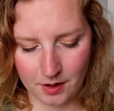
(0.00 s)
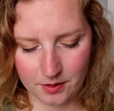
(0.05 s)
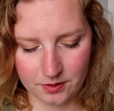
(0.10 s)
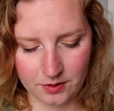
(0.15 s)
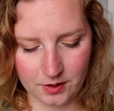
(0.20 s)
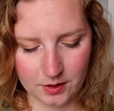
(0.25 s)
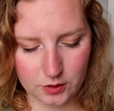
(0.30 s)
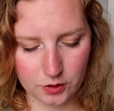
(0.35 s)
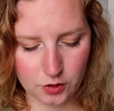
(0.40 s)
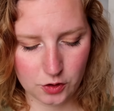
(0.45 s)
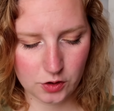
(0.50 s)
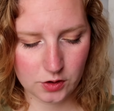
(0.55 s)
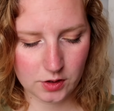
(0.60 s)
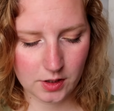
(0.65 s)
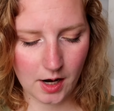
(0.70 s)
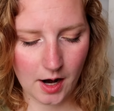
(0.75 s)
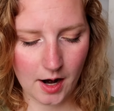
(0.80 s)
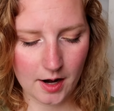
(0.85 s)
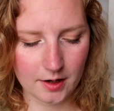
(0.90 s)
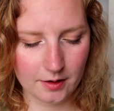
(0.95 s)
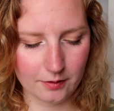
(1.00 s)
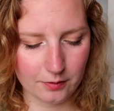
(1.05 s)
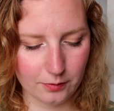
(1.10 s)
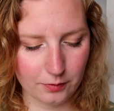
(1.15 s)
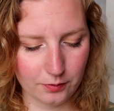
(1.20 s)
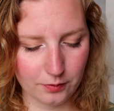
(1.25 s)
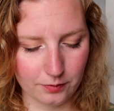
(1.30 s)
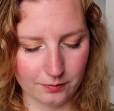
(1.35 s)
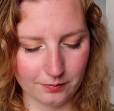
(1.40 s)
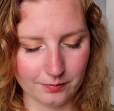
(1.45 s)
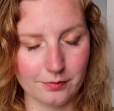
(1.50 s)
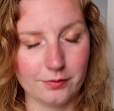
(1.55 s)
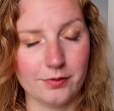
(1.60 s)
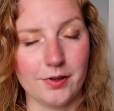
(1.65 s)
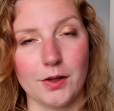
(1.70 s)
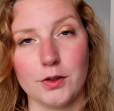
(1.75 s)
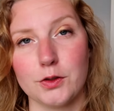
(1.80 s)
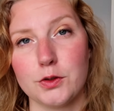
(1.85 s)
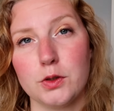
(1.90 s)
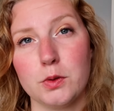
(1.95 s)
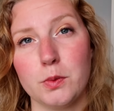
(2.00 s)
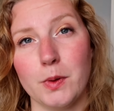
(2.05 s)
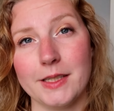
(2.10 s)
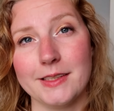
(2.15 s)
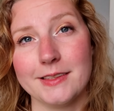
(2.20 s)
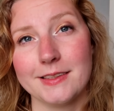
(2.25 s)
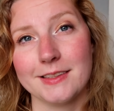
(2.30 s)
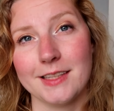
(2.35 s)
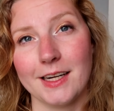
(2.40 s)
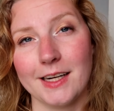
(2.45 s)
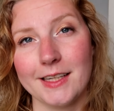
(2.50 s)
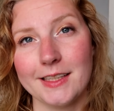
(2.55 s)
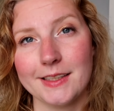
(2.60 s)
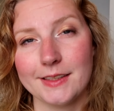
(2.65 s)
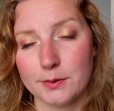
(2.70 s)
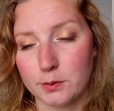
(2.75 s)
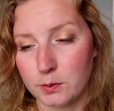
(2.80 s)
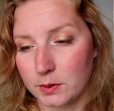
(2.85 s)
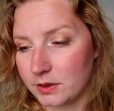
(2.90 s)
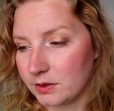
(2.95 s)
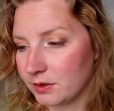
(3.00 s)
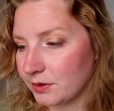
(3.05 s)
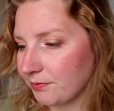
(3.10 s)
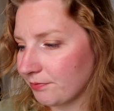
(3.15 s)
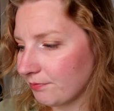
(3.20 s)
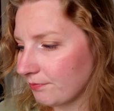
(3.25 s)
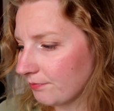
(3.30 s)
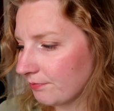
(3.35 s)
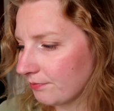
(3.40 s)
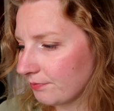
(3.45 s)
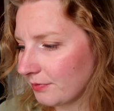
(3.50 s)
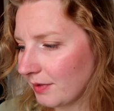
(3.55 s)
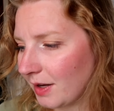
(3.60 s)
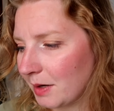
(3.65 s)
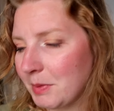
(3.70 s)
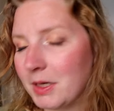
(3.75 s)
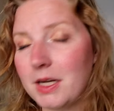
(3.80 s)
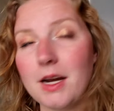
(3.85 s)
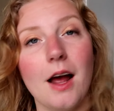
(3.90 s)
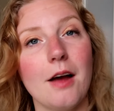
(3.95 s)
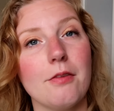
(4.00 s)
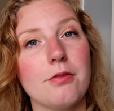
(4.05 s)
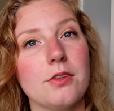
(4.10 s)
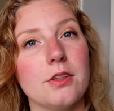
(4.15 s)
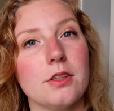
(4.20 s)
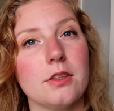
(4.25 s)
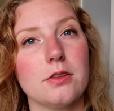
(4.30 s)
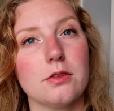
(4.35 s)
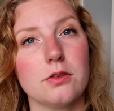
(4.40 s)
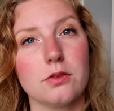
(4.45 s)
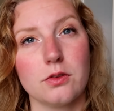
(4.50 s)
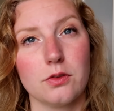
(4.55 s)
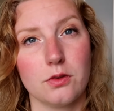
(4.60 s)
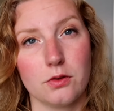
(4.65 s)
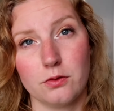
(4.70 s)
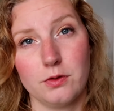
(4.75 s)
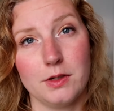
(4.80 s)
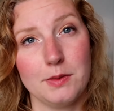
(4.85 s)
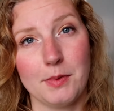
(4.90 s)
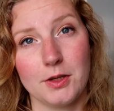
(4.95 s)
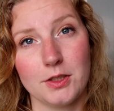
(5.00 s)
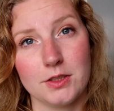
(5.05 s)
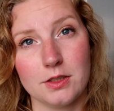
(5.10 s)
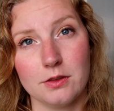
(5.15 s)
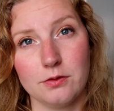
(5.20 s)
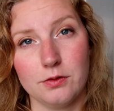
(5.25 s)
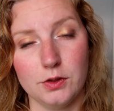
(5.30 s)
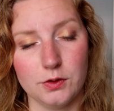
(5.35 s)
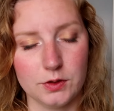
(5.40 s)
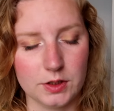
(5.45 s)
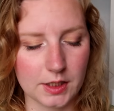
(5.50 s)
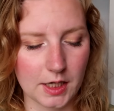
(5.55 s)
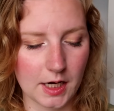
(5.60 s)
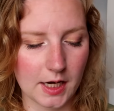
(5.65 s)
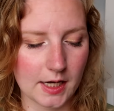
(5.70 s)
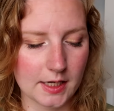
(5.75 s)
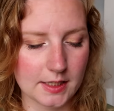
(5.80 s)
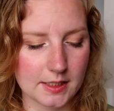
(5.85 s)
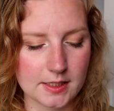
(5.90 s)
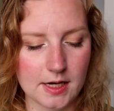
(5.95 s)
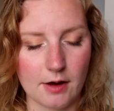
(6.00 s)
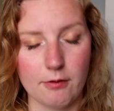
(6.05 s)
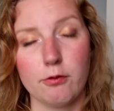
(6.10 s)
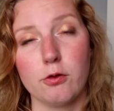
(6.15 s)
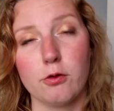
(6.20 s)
this just kind of fell to the wayside, which, I mean, after 3 months of using it and